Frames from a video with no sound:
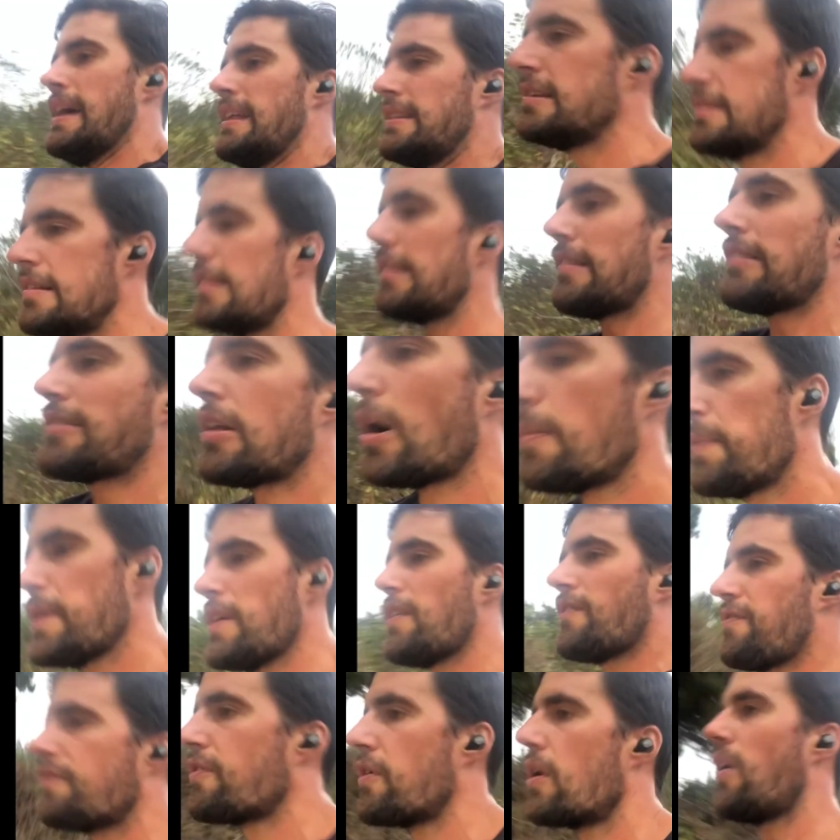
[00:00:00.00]
this is a
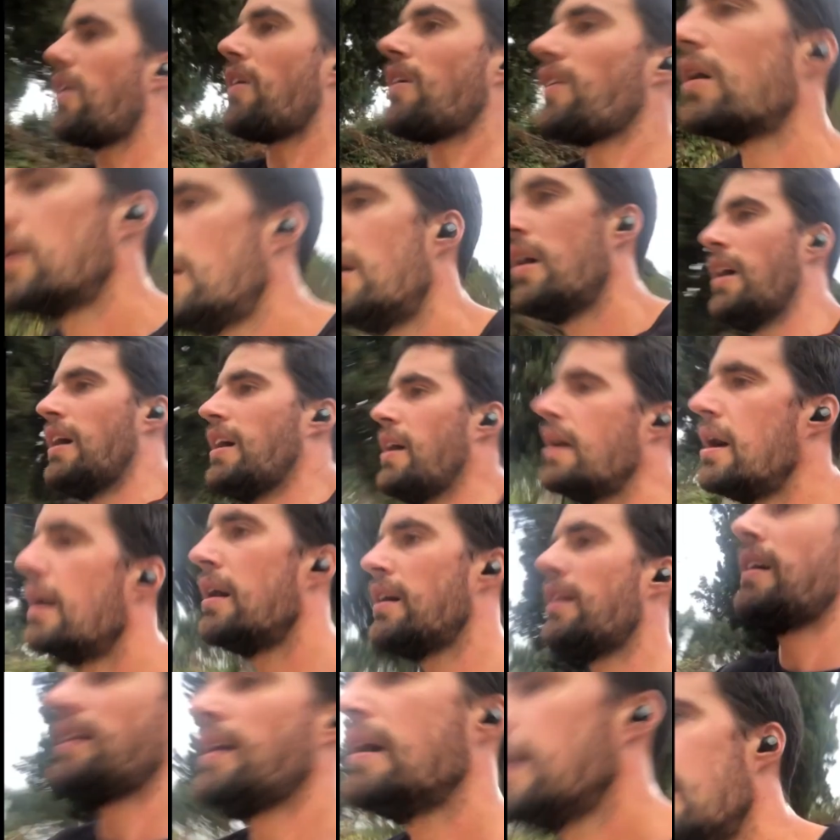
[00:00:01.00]
topic for
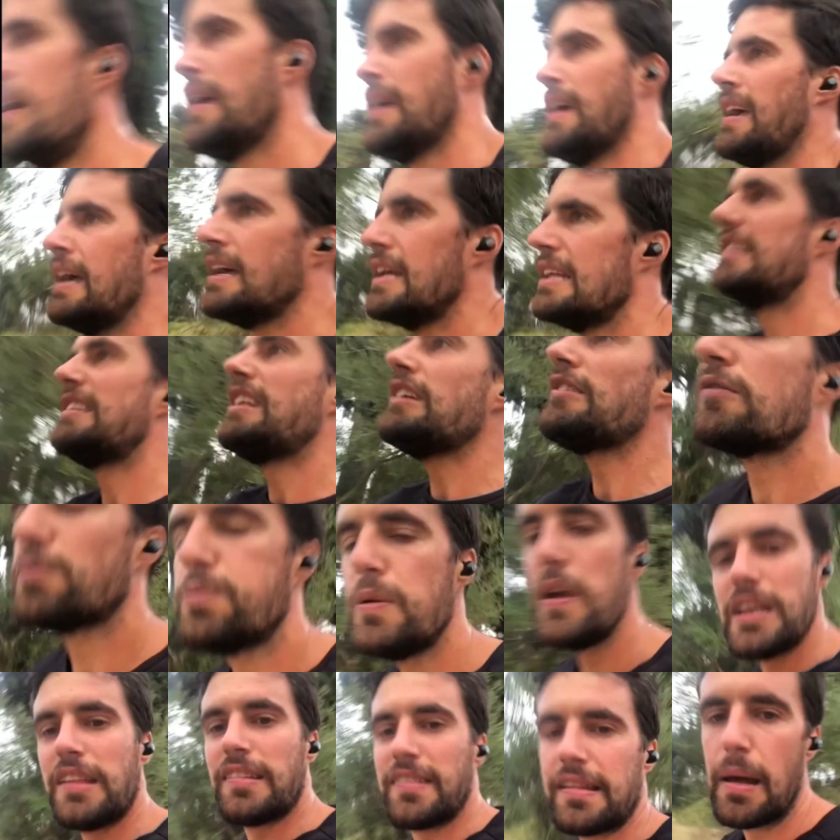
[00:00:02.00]
this
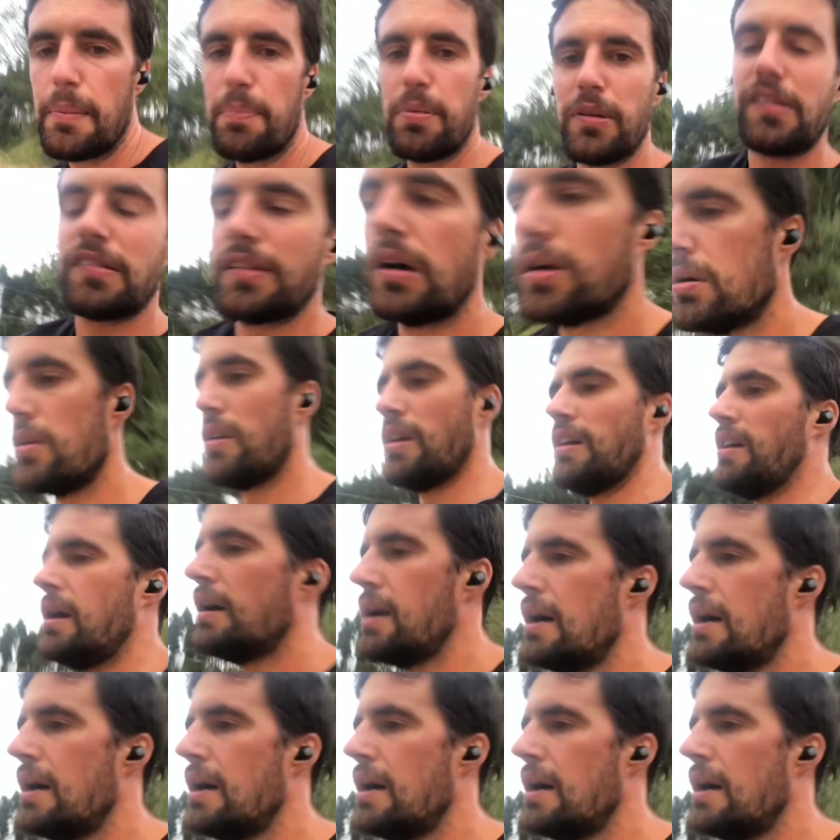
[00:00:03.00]
week's episode.